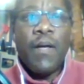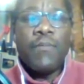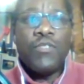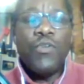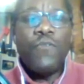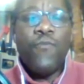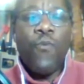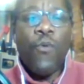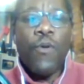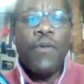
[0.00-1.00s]
stood
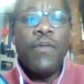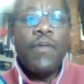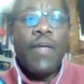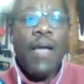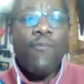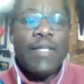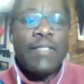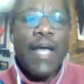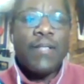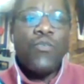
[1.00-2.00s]
for, I
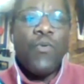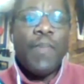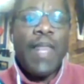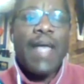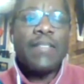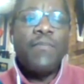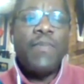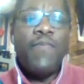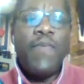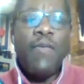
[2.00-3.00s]
reached out to him and asked him
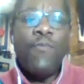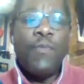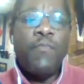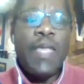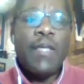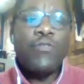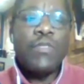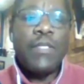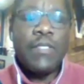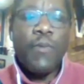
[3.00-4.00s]
if he would be
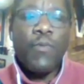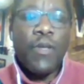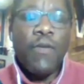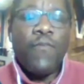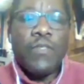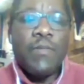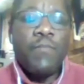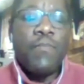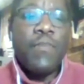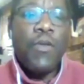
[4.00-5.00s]
interested, because they were looking for some,